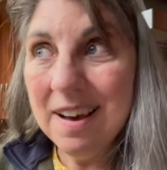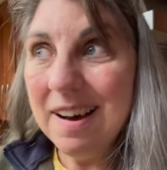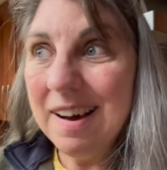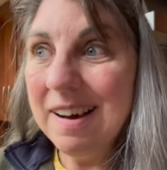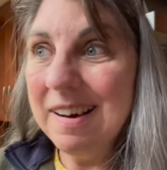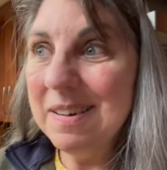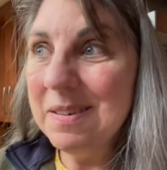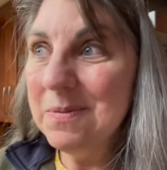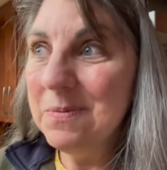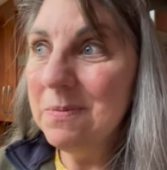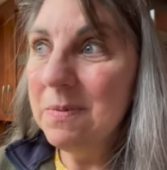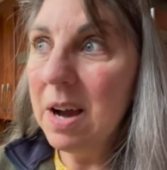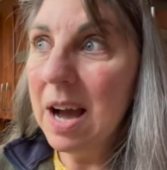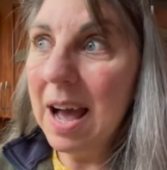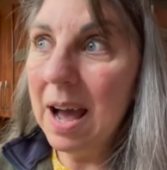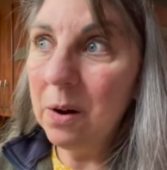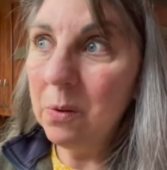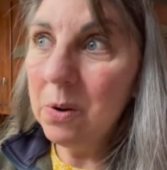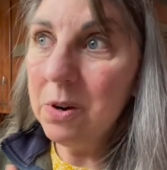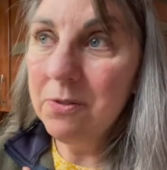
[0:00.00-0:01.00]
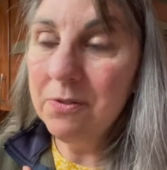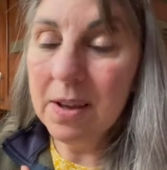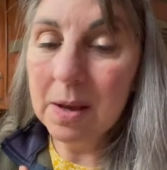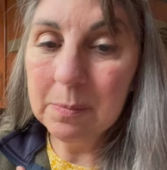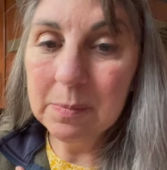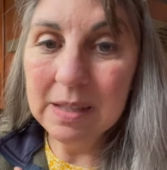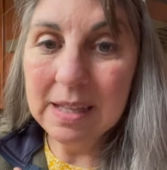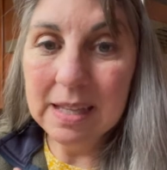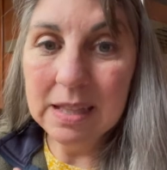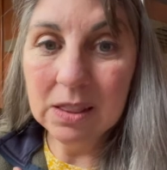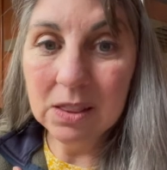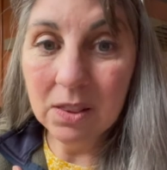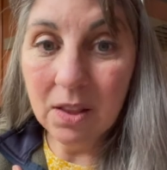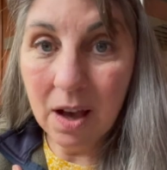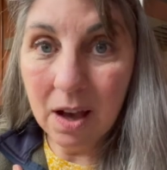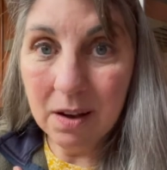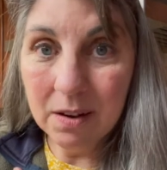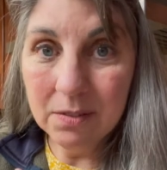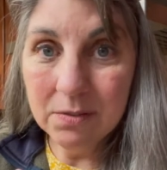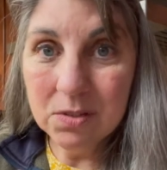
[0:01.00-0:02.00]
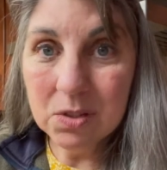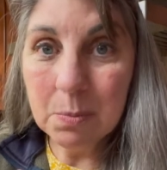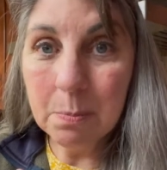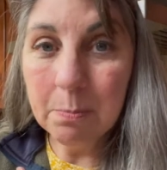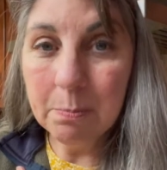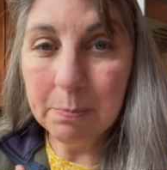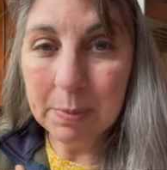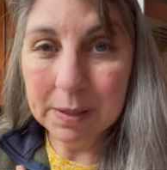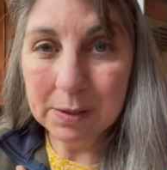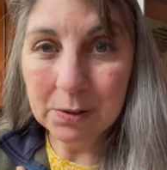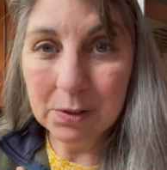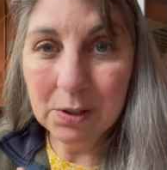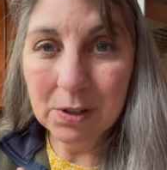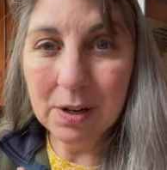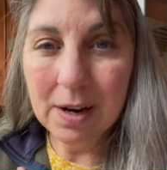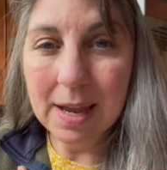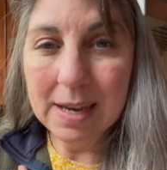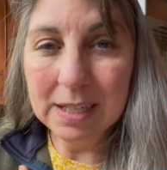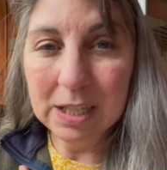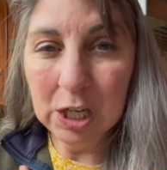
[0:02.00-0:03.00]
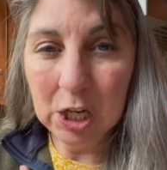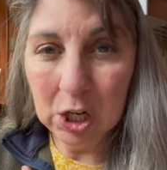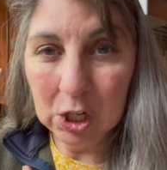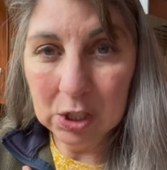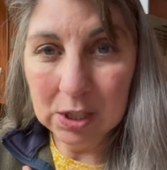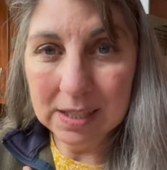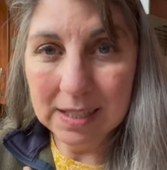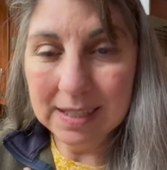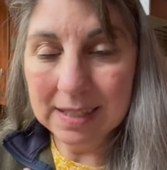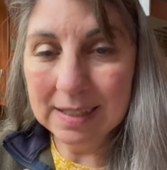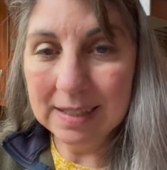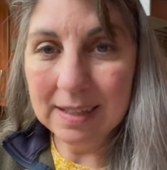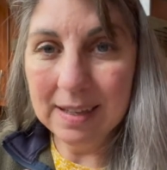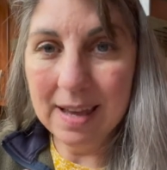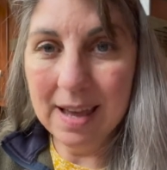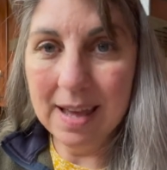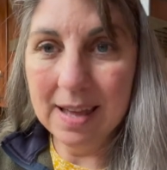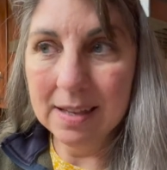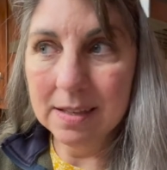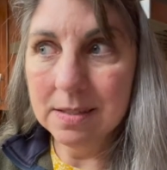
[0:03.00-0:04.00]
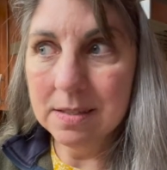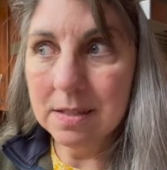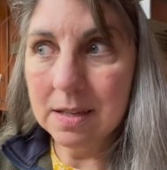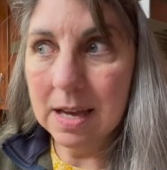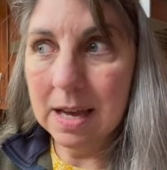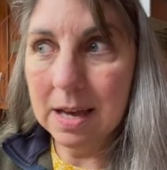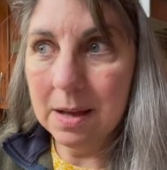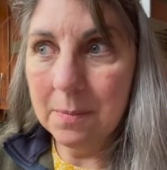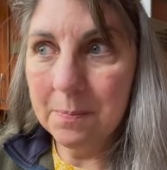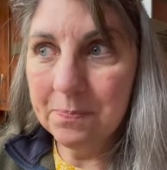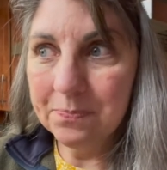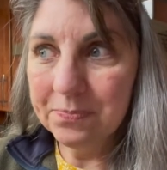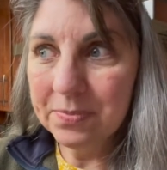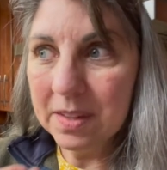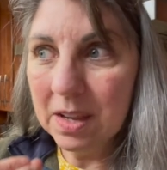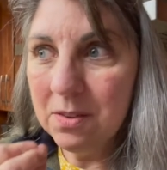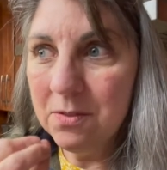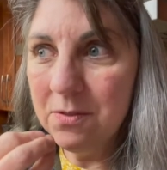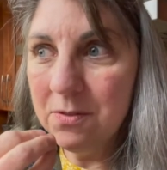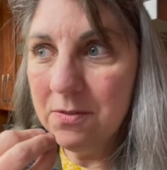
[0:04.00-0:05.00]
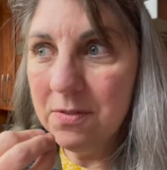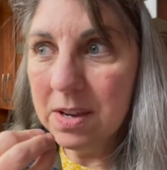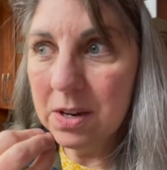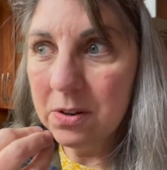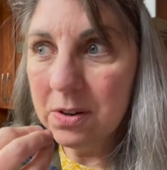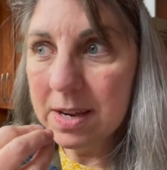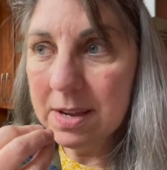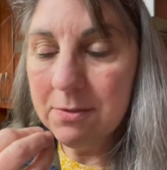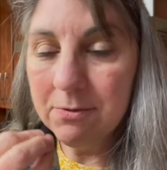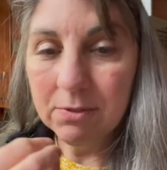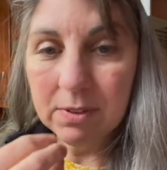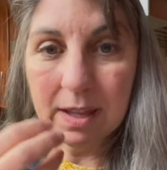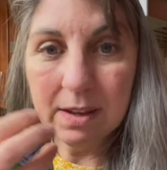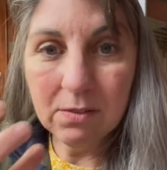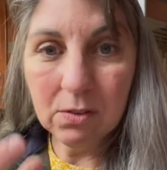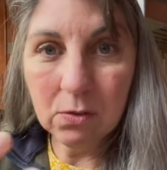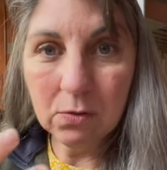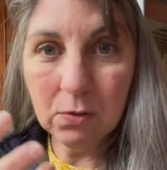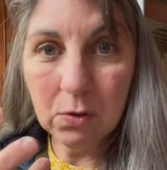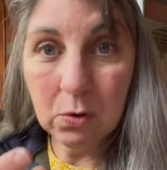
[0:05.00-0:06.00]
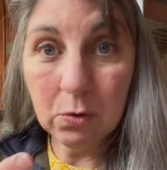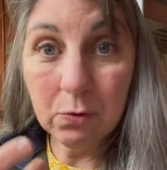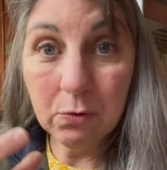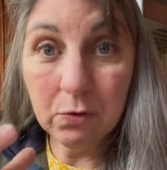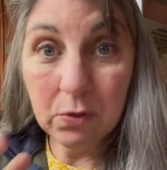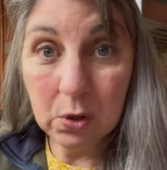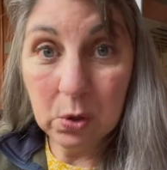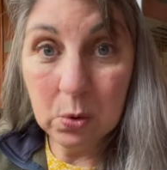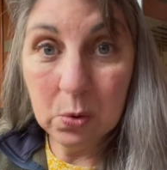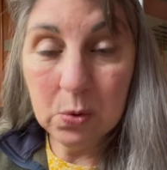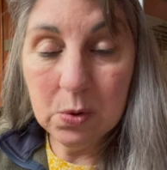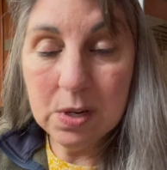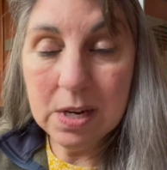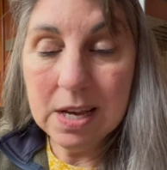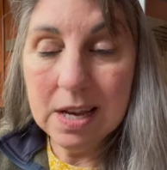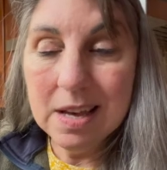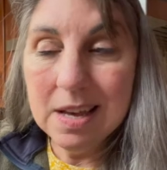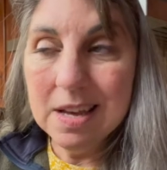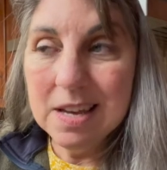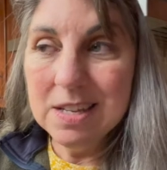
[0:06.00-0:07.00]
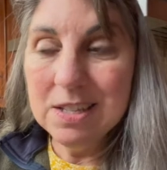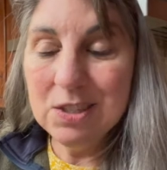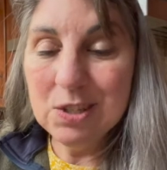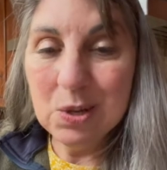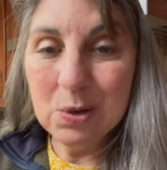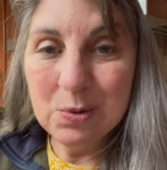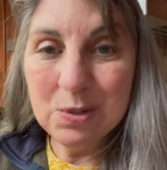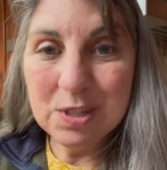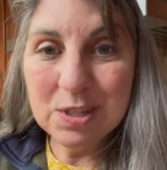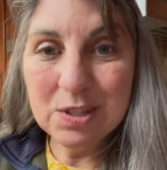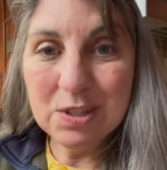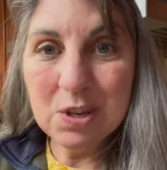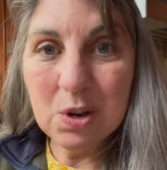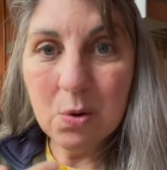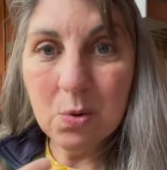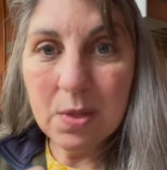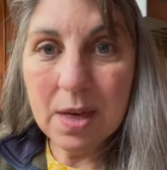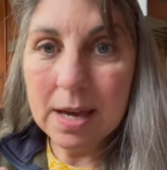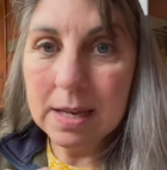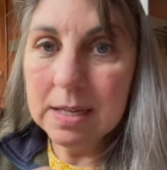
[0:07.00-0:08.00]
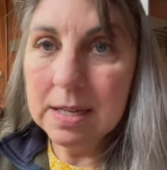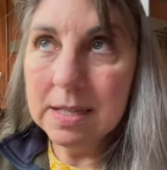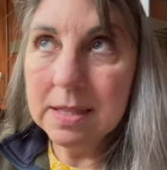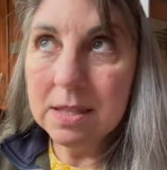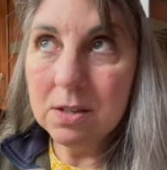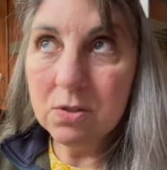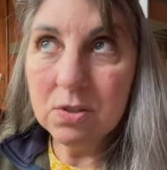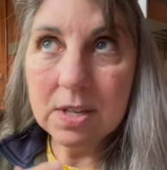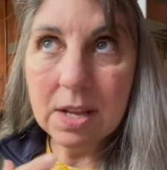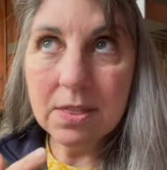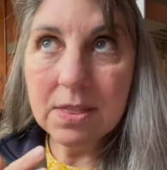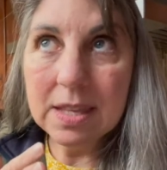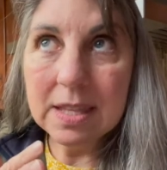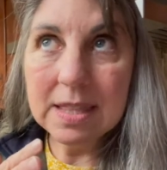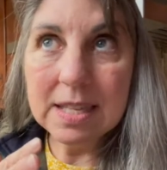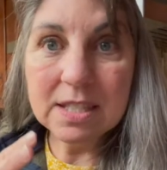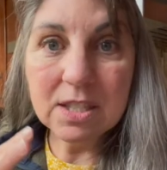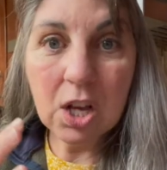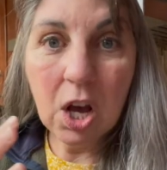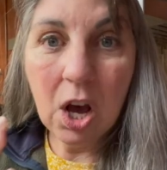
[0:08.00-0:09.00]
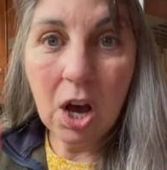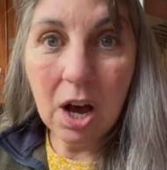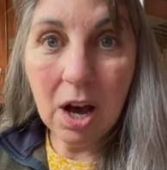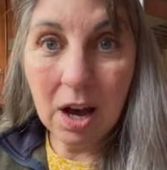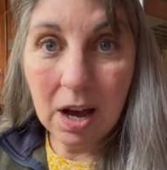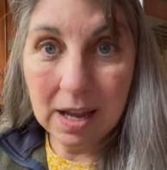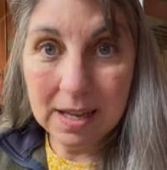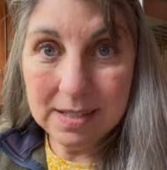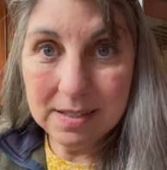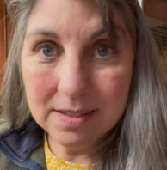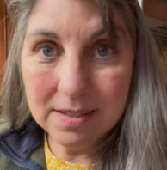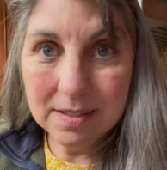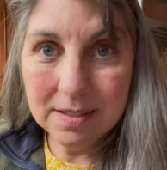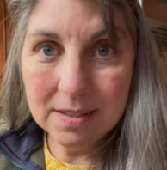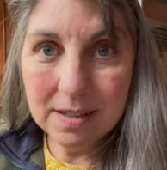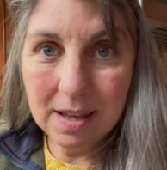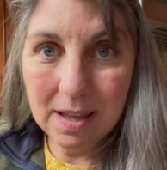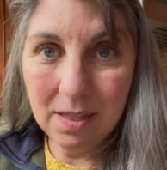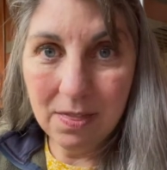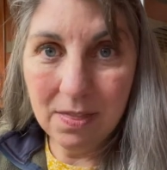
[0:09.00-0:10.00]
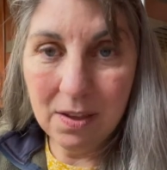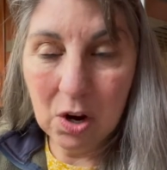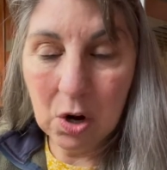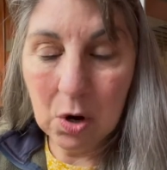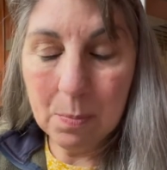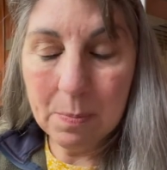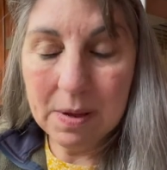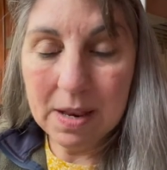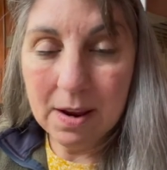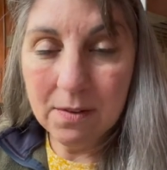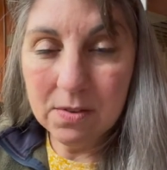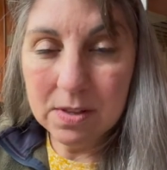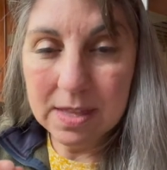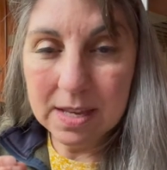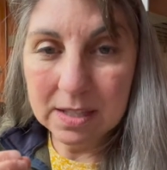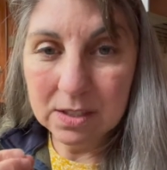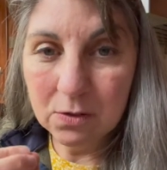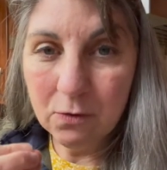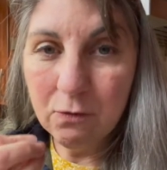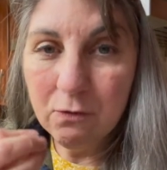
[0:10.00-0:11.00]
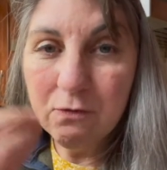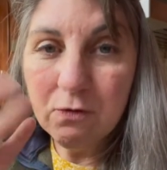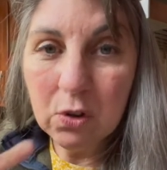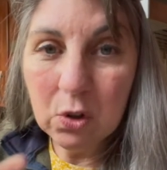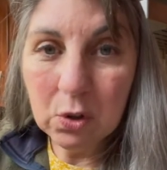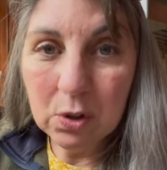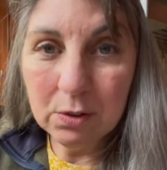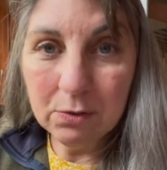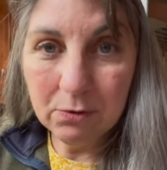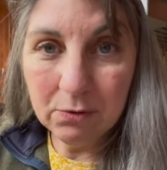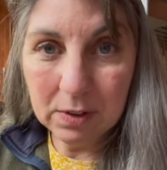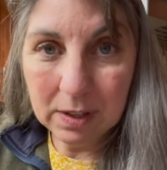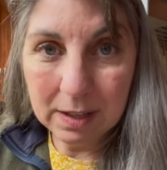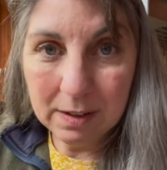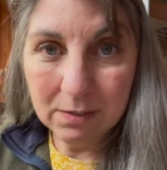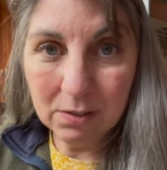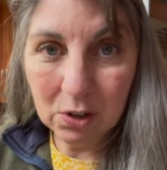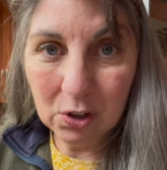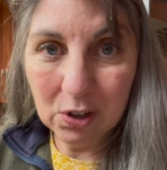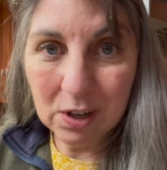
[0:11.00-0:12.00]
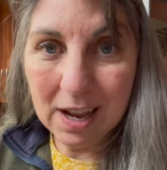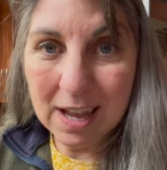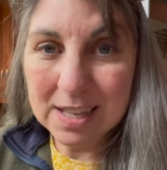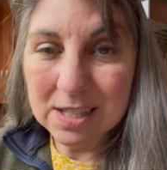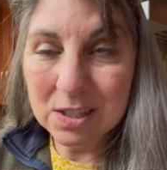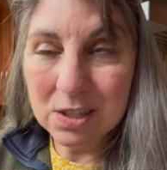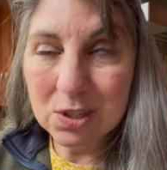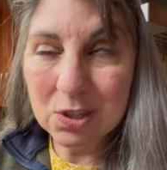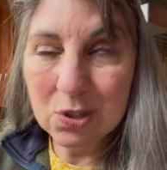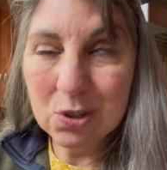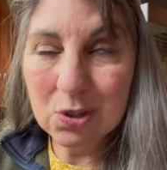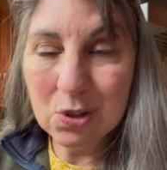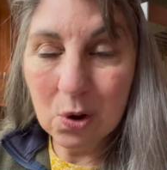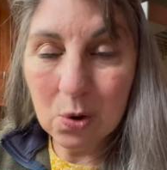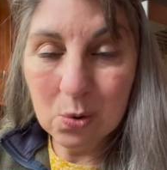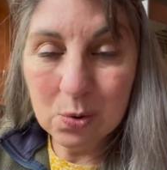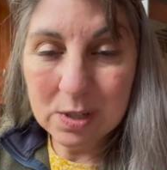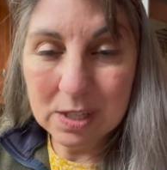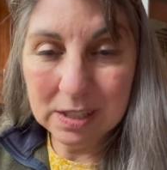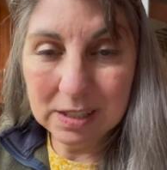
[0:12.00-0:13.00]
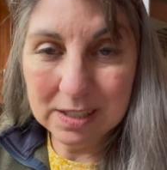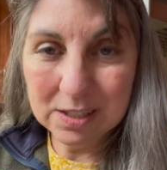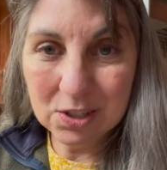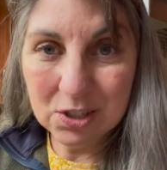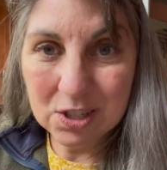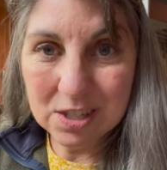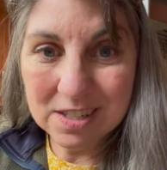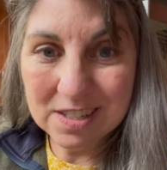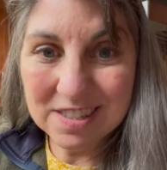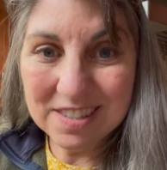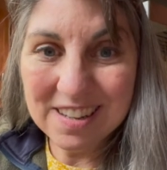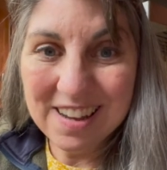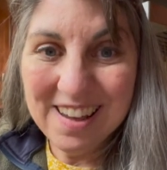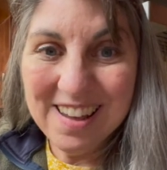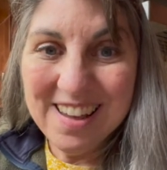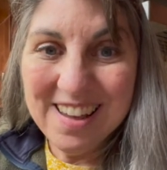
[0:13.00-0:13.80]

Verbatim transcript: Um, our family loves butter and garlic and um, very flavorful food. So just know that there's nothing that's hot in there, but everything's full of flavor and so delicious